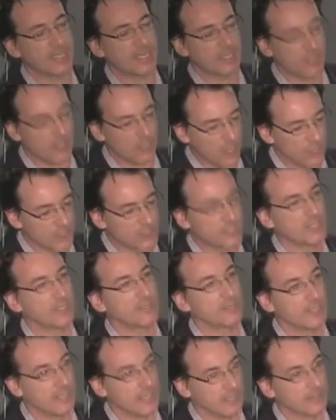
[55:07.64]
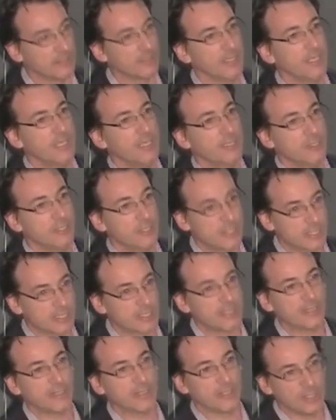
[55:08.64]
It's a
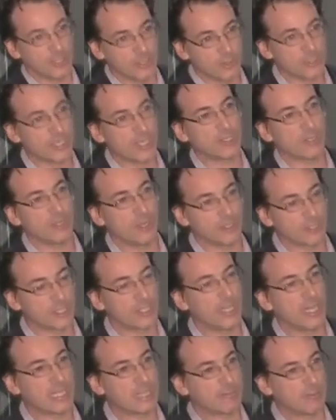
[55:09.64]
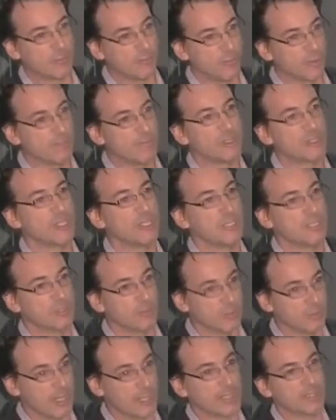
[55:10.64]
psychological thing. There's a huge
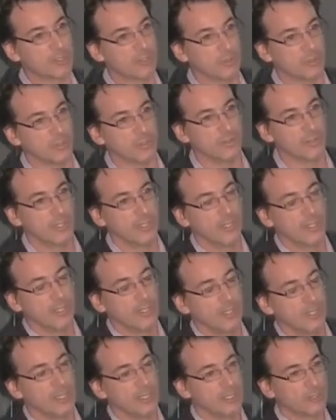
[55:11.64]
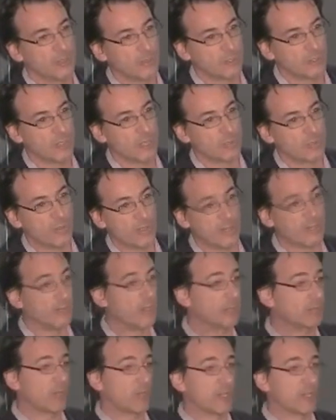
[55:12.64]
psychological aspect of what machines you would like to